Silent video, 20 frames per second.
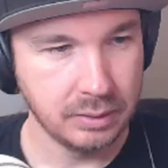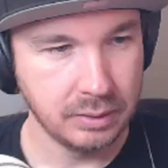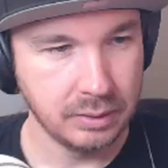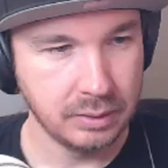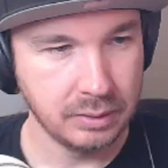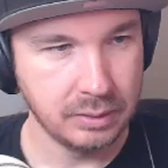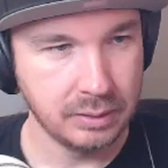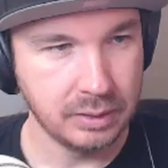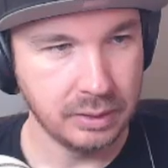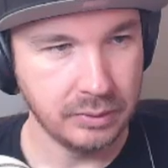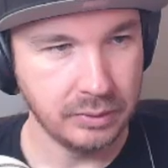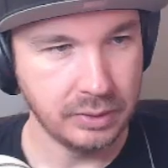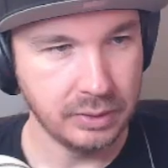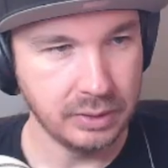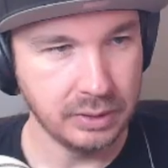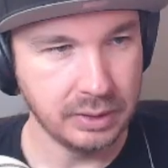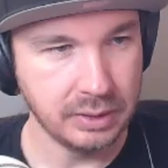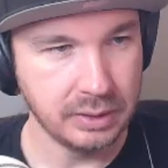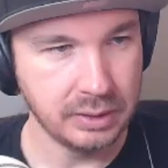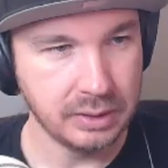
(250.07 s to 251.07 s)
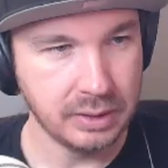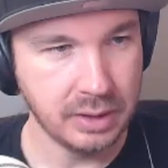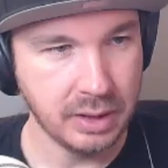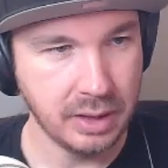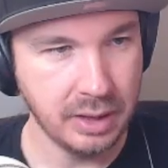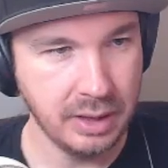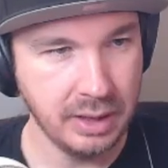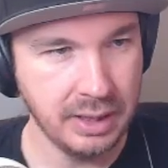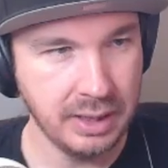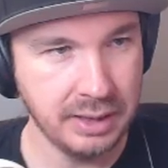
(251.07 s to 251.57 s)
Definitely
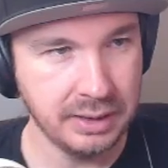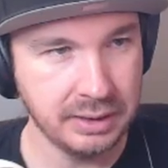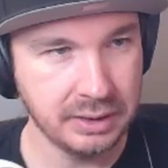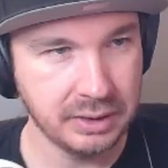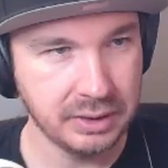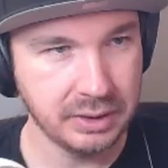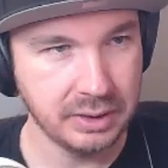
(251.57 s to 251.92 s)
attach.